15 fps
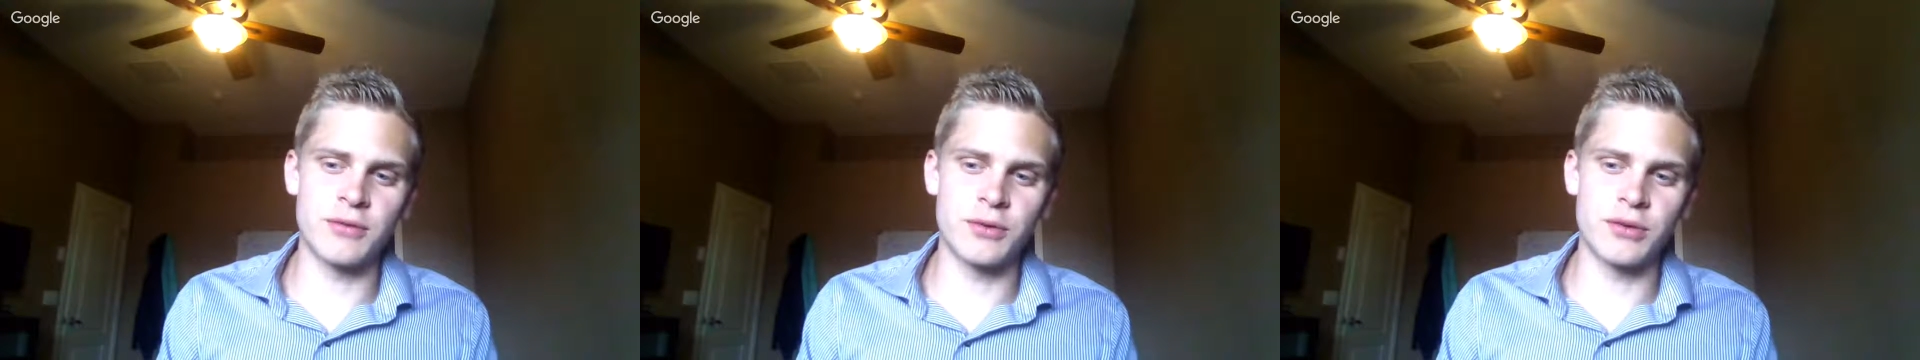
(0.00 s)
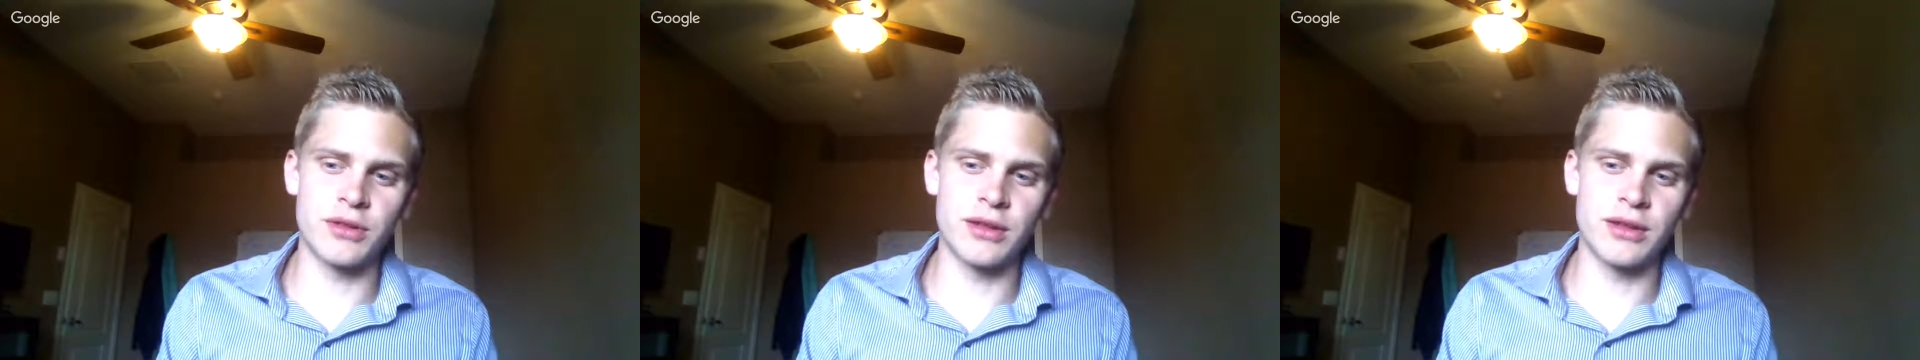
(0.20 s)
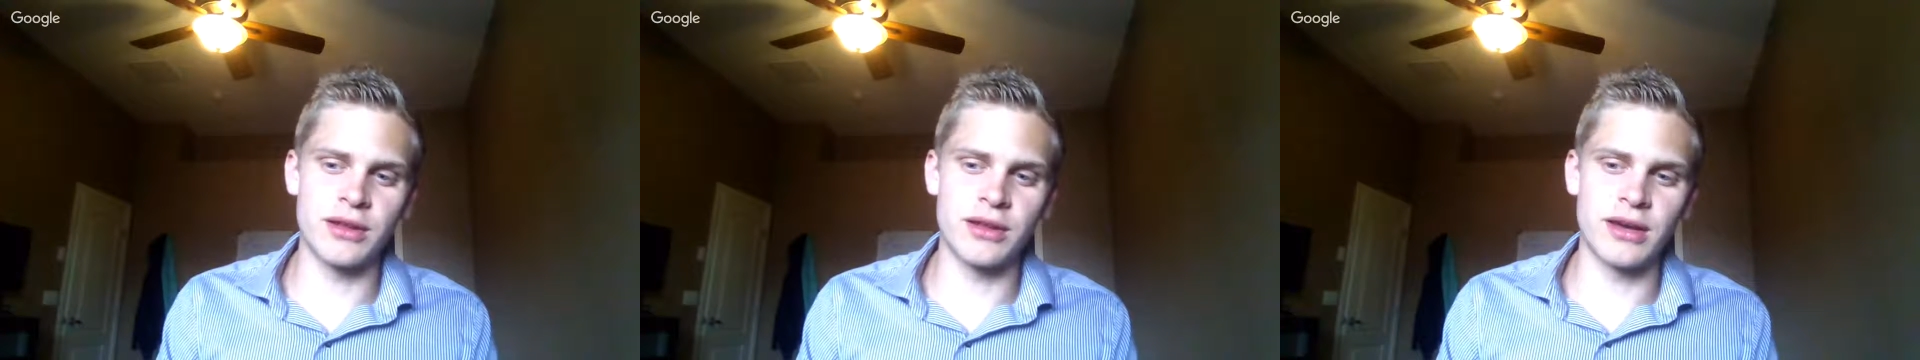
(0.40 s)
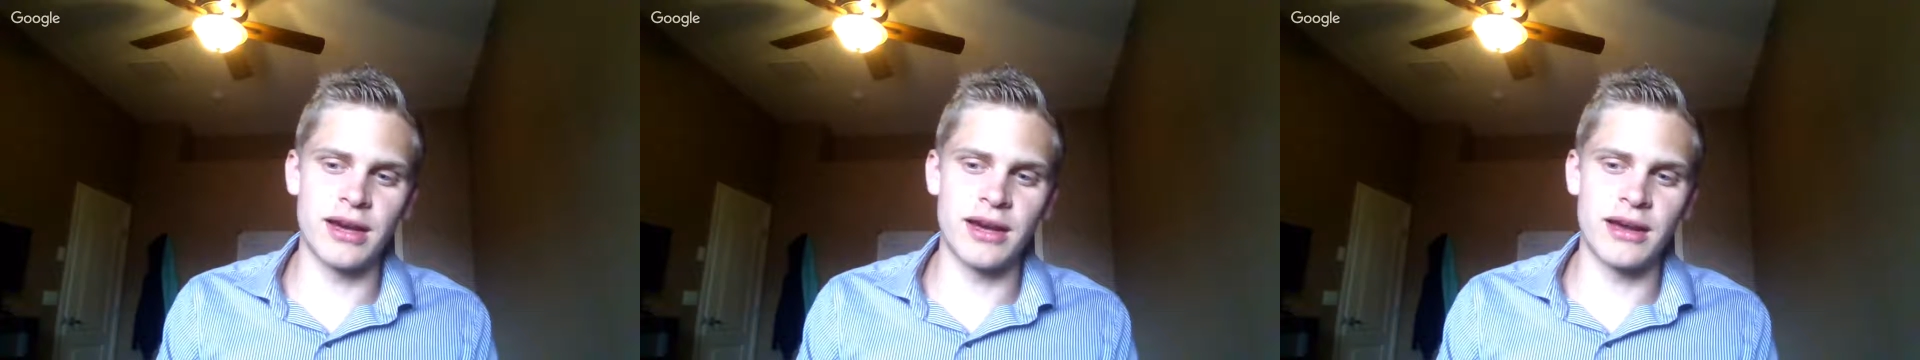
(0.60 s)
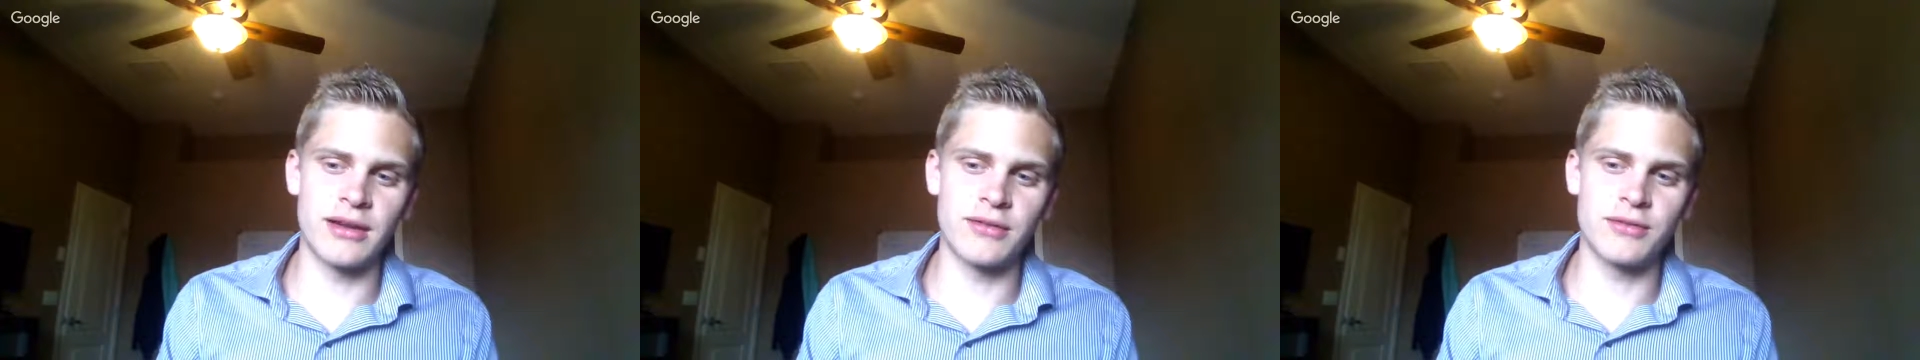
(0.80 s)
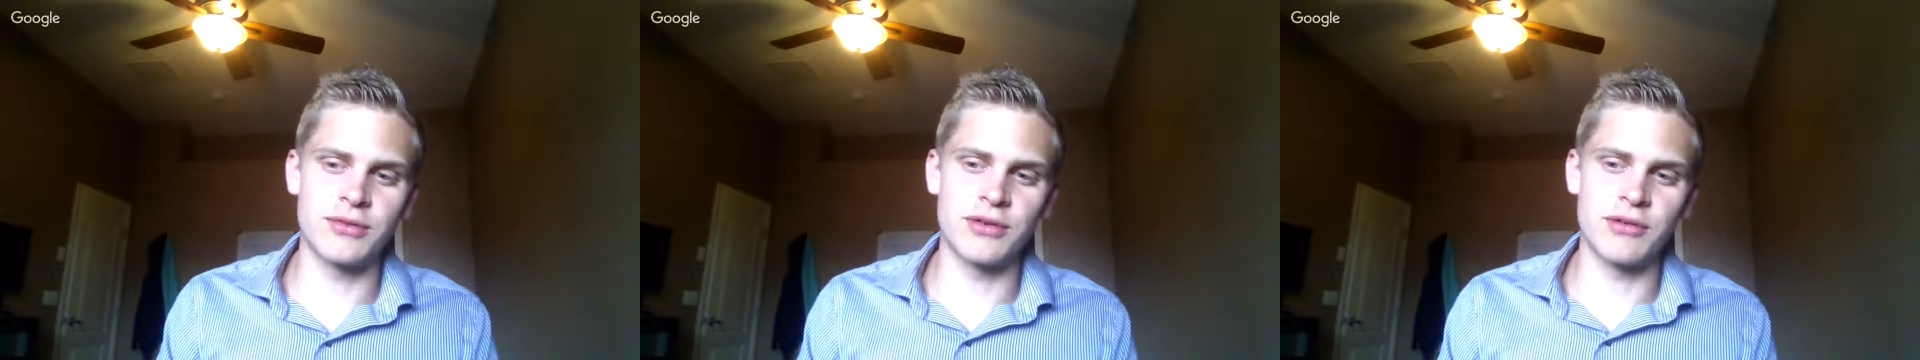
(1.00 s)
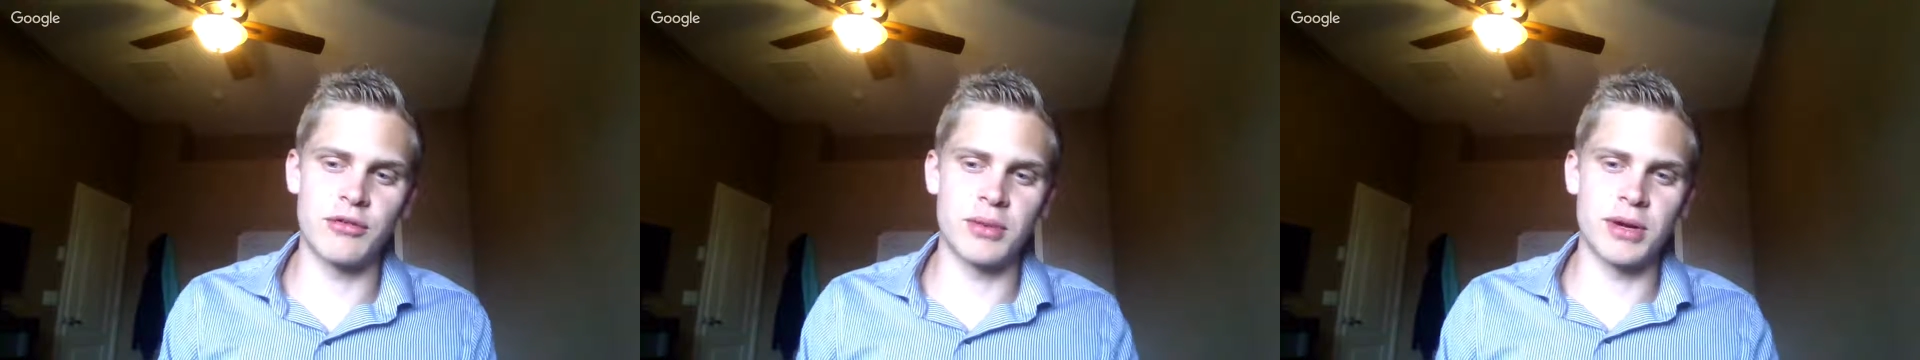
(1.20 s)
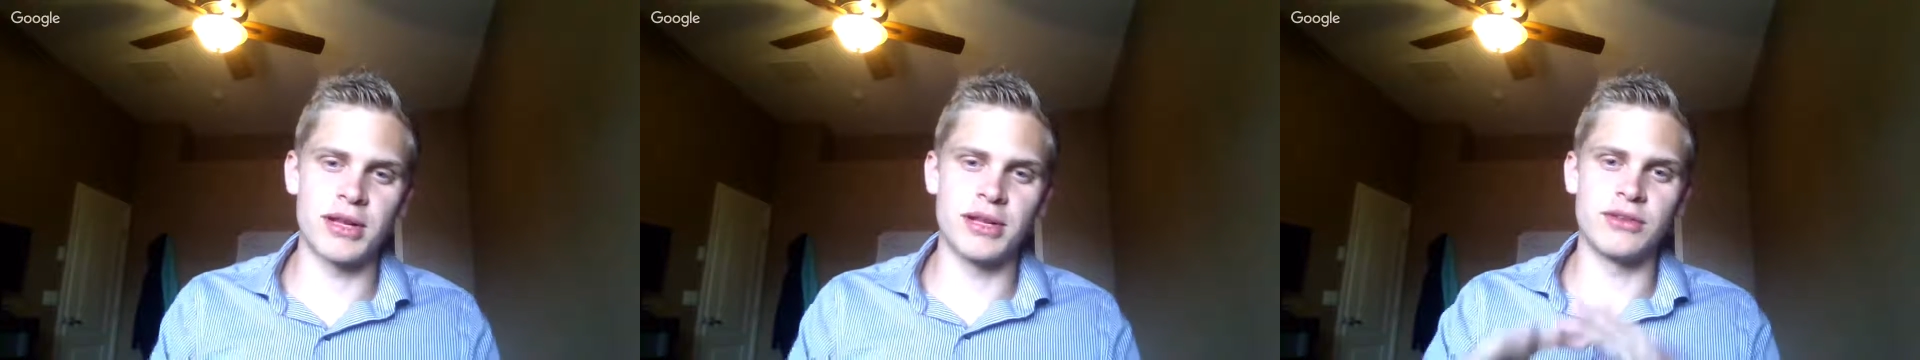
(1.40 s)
for for everybody